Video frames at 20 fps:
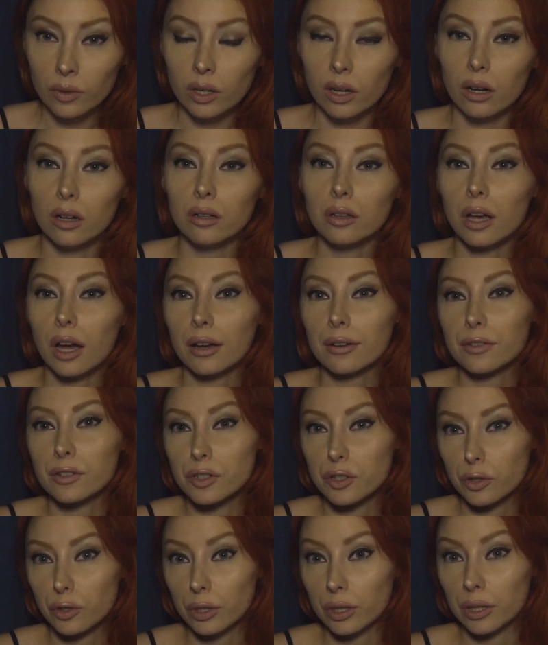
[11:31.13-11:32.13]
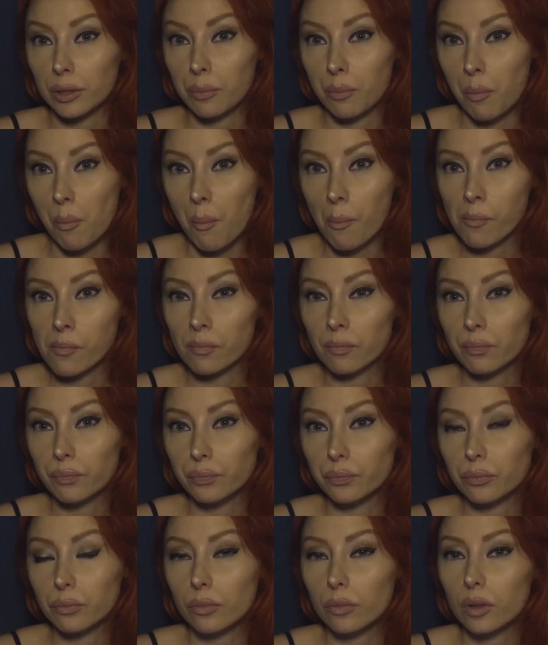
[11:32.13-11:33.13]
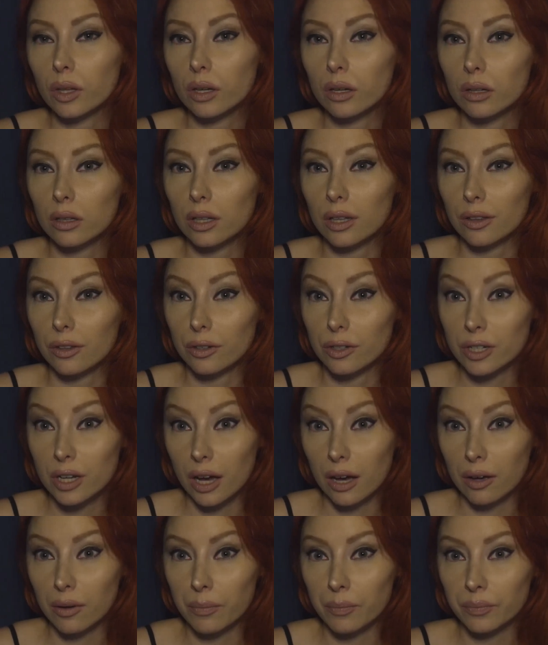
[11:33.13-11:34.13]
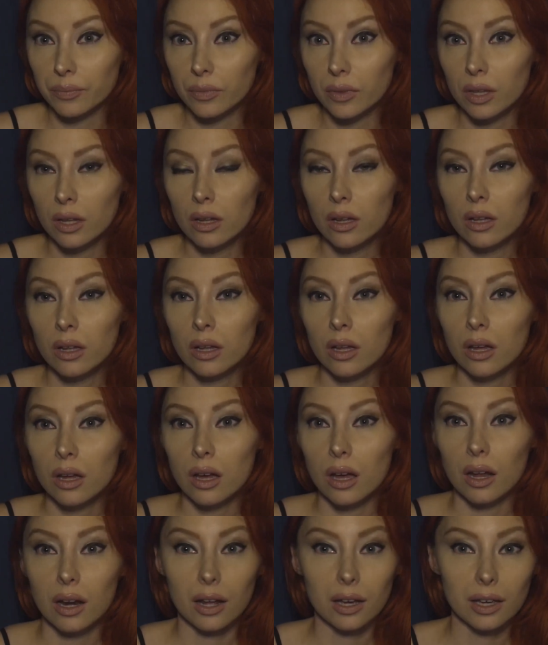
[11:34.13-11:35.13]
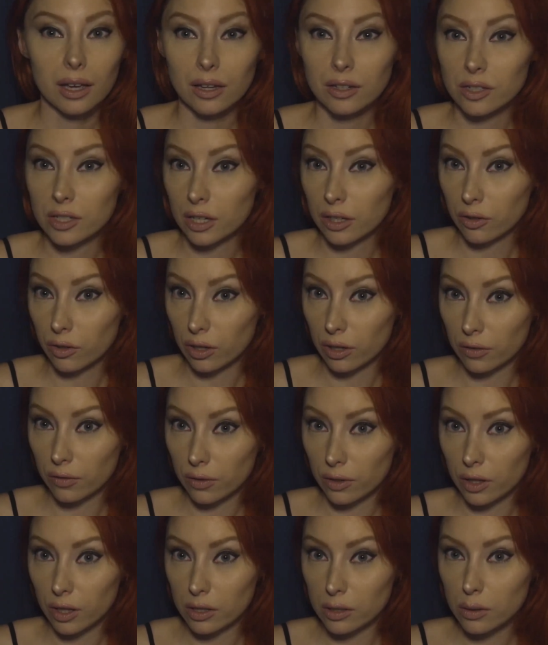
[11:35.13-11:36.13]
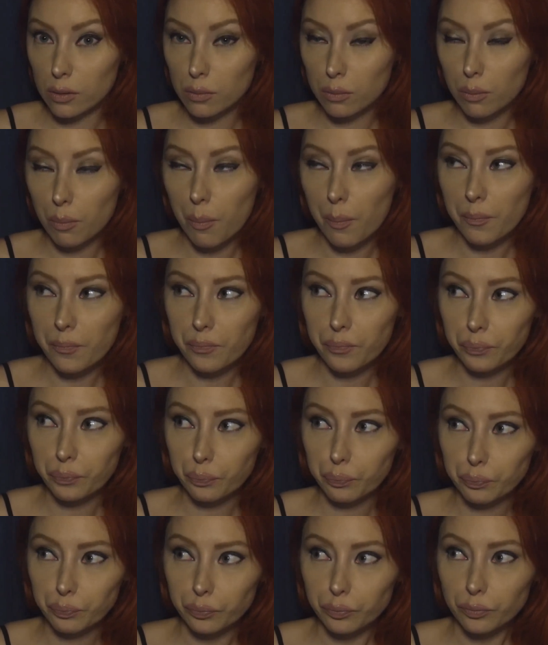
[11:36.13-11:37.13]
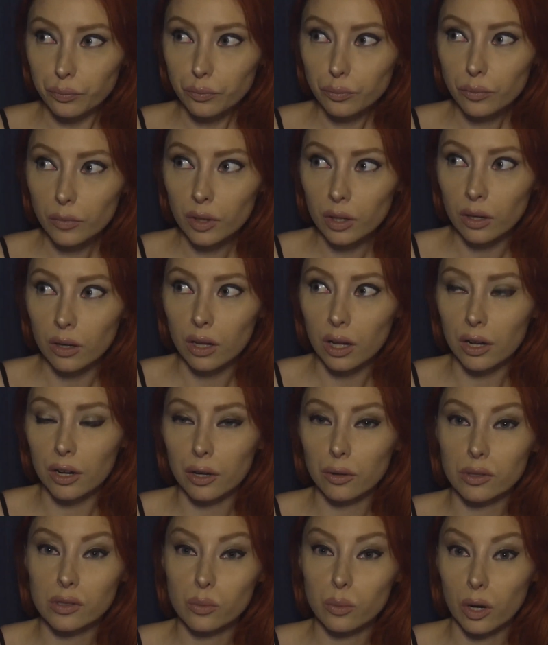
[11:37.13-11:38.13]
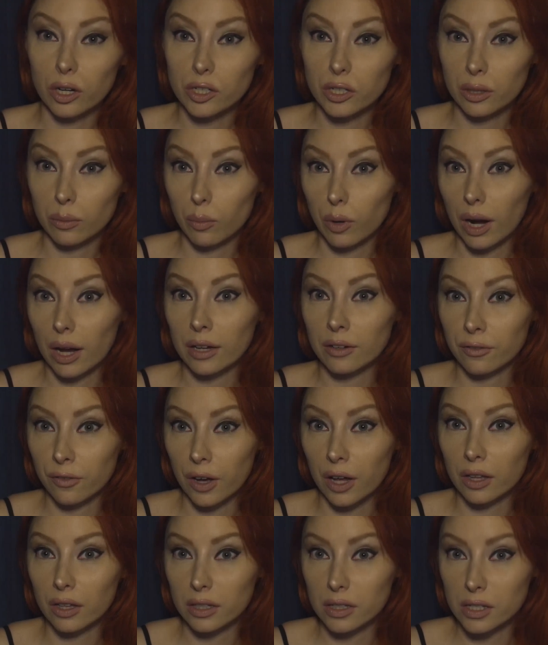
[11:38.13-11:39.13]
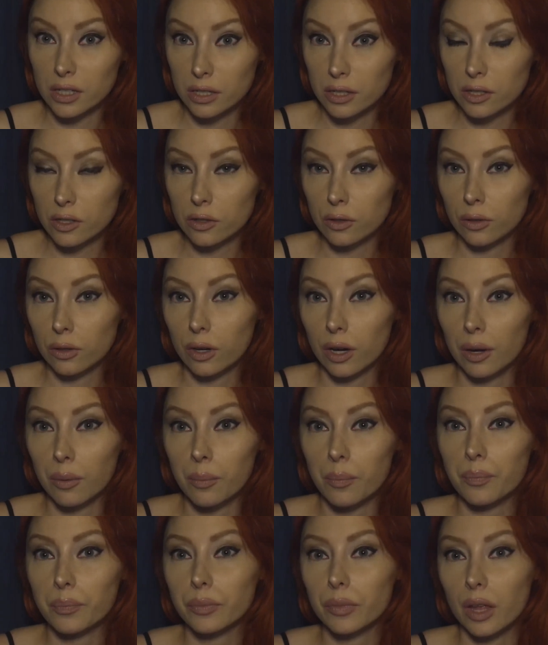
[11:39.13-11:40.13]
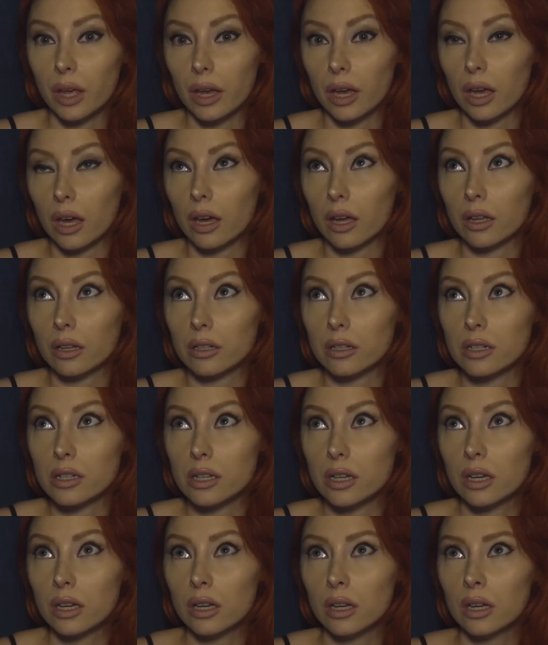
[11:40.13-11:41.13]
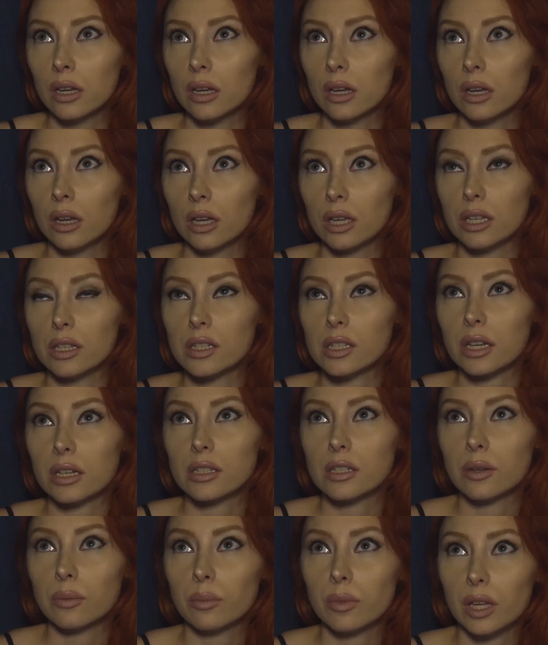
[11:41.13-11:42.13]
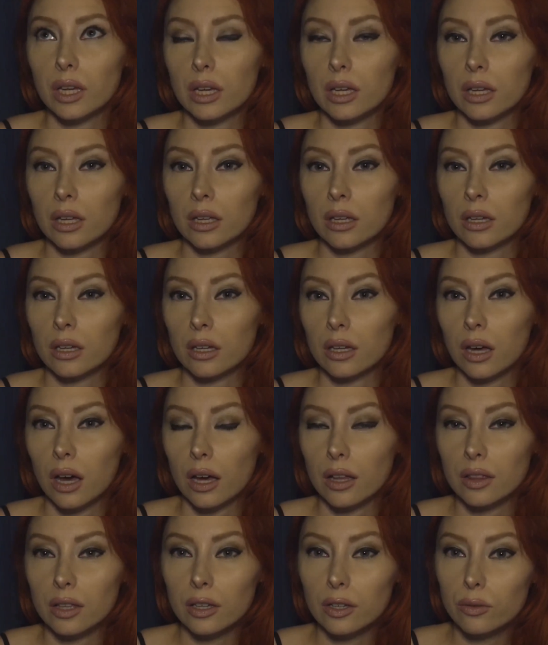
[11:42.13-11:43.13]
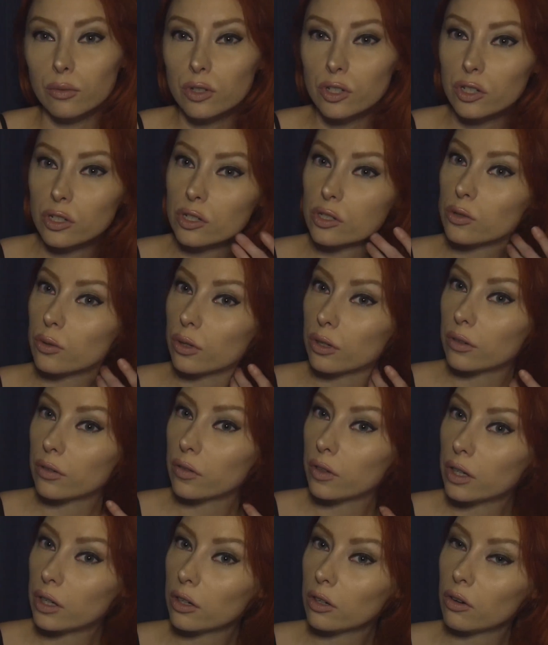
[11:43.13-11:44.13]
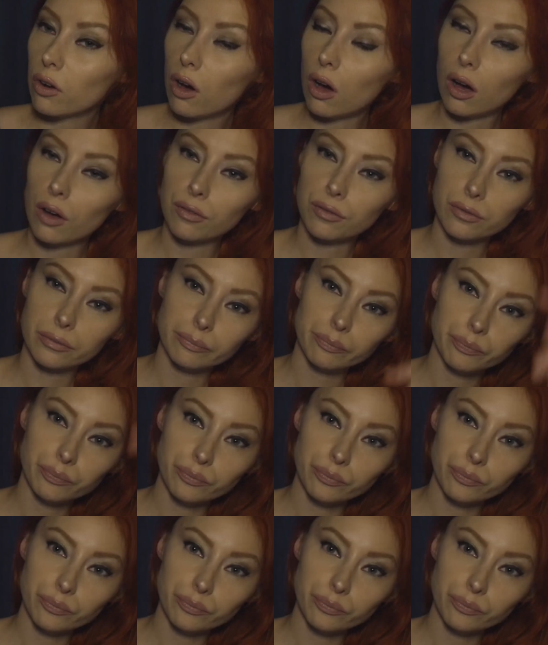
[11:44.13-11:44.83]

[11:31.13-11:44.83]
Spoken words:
a live stream the other day, and I can't take credit for this, but I was watching Fallon's Instagram, and he said something, I think it was just sort of like an off